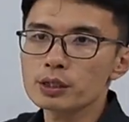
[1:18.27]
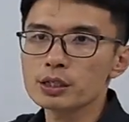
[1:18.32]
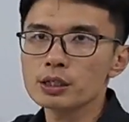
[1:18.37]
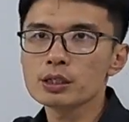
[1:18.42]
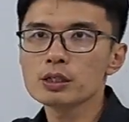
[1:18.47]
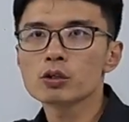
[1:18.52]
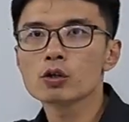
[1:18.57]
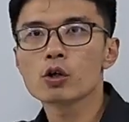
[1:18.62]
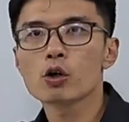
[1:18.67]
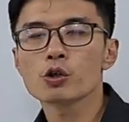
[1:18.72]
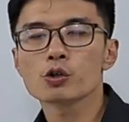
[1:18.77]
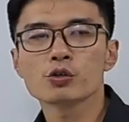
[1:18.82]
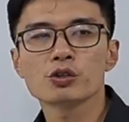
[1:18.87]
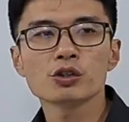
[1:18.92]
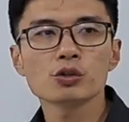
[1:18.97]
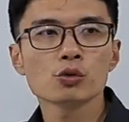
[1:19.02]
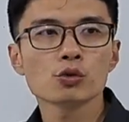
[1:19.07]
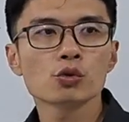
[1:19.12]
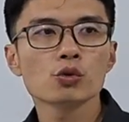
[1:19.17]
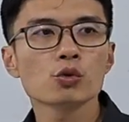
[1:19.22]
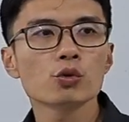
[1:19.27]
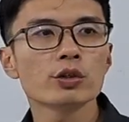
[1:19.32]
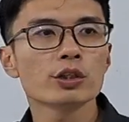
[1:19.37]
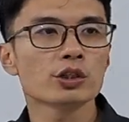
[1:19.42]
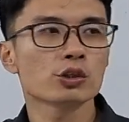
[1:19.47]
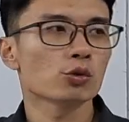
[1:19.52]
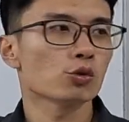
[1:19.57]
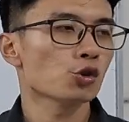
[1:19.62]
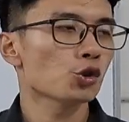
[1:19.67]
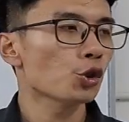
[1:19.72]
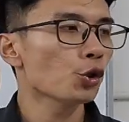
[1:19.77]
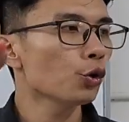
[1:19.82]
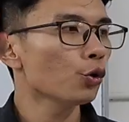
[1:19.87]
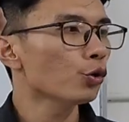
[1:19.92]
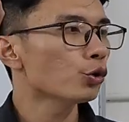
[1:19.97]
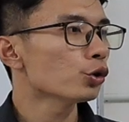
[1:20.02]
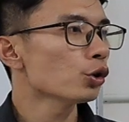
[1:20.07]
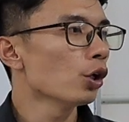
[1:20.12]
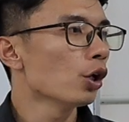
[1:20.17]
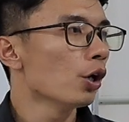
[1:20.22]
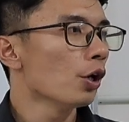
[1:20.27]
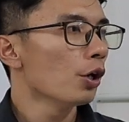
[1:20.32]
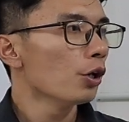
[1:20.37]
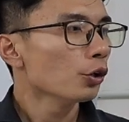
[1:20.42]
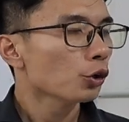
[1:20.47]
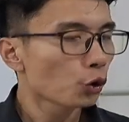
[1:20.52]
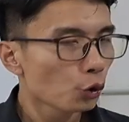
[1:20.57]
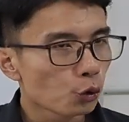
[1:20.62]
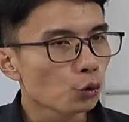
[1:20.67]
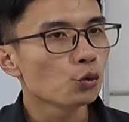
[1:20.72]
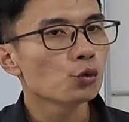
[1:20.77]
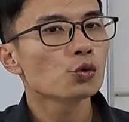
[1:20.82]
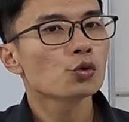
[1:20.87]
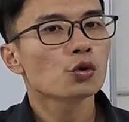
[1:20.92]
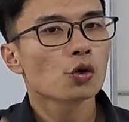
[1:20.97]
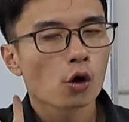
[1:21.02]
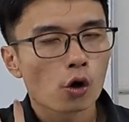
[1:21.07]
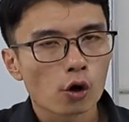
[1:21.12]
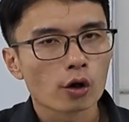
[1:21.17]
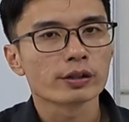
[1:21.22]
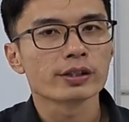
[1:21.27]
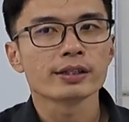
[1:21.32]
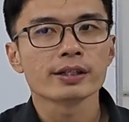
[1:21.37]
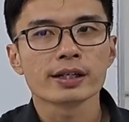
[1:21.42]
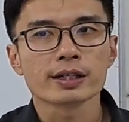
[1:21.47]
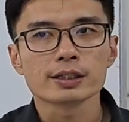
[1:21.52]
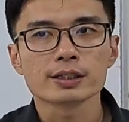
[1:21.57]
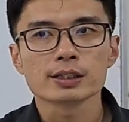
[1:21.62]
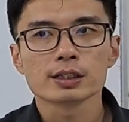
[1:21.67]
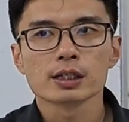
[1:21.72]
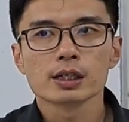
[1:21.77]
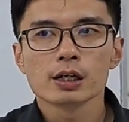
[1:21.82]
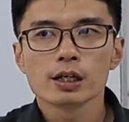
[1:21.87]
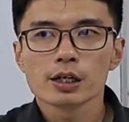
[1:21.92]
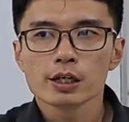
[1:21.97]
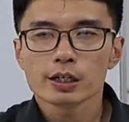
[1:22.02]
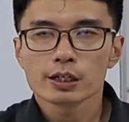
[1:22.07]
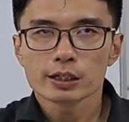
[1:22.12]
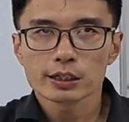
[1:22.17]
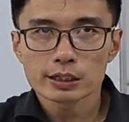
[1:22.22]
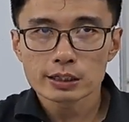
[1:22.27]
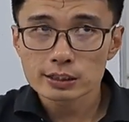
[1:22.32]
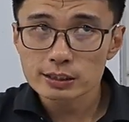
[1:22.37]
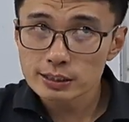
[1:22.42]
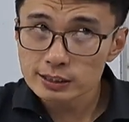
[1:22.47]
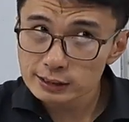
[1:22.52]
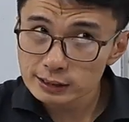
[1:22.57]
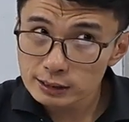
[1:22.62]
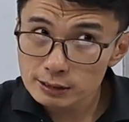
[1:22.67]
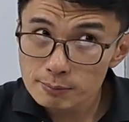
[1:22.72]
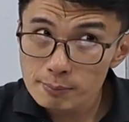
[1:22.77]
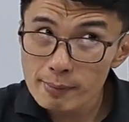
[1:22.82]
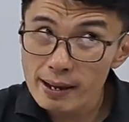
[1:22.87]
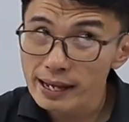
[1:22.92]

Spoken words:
here, all you need to do is to choose 2 coordinates. It doesn't